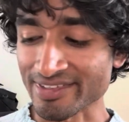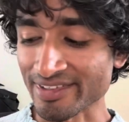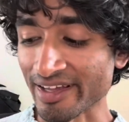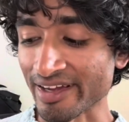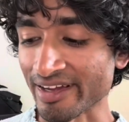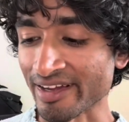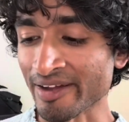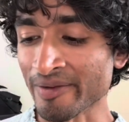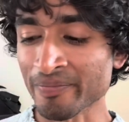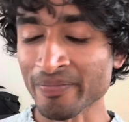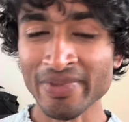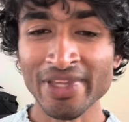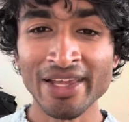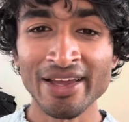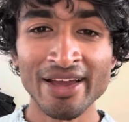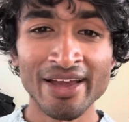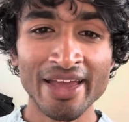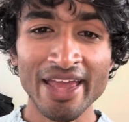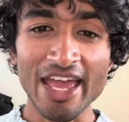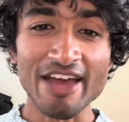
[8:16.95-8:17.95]
Like,
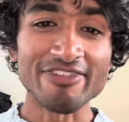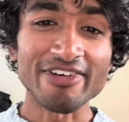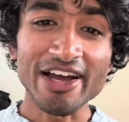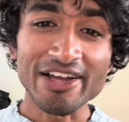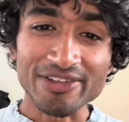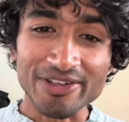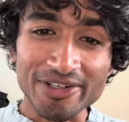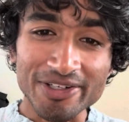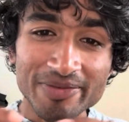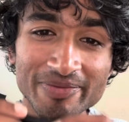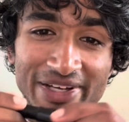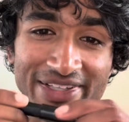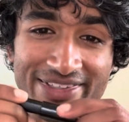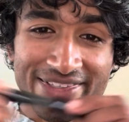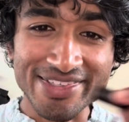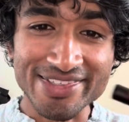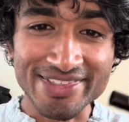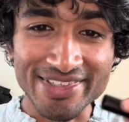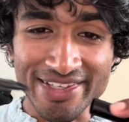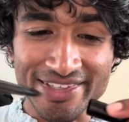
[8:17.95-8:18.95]
if I learned about
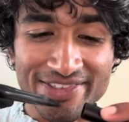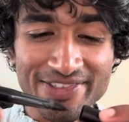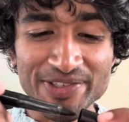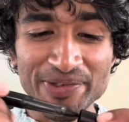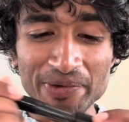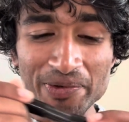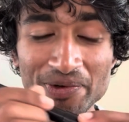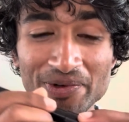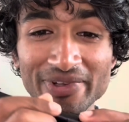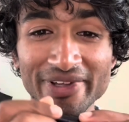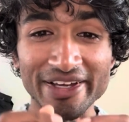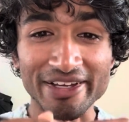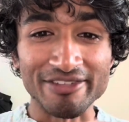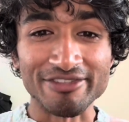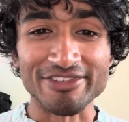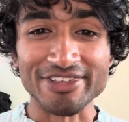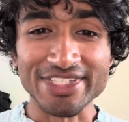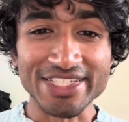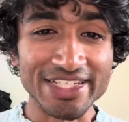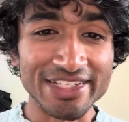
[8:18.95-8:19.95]
this in school, like
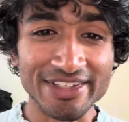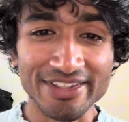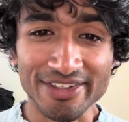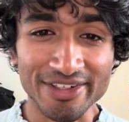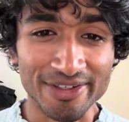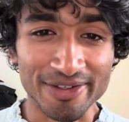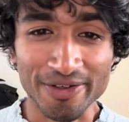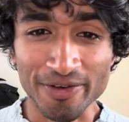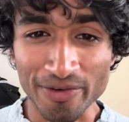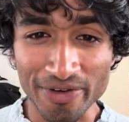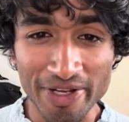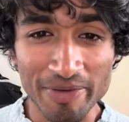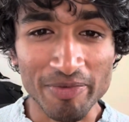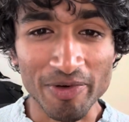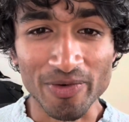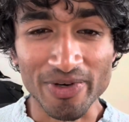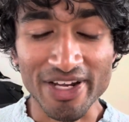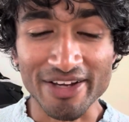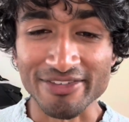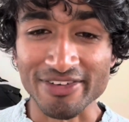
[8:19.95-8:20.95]
fatigue or creep or
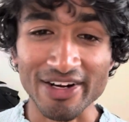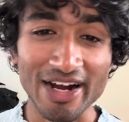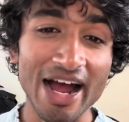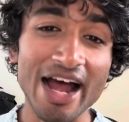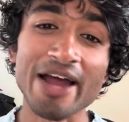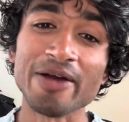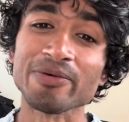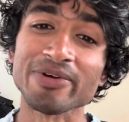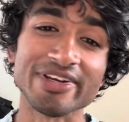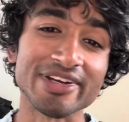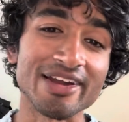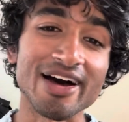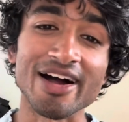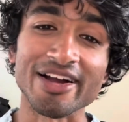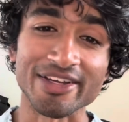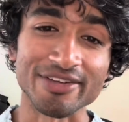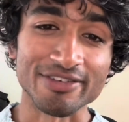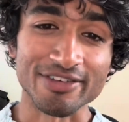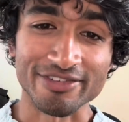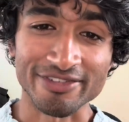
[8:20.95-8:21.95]
whatever, I would not
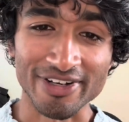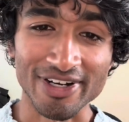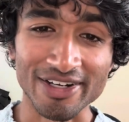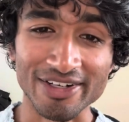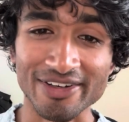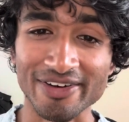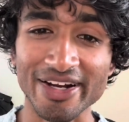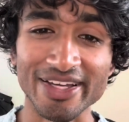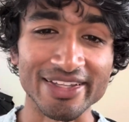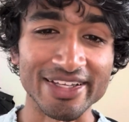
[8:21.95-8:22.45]
give a fuck, right?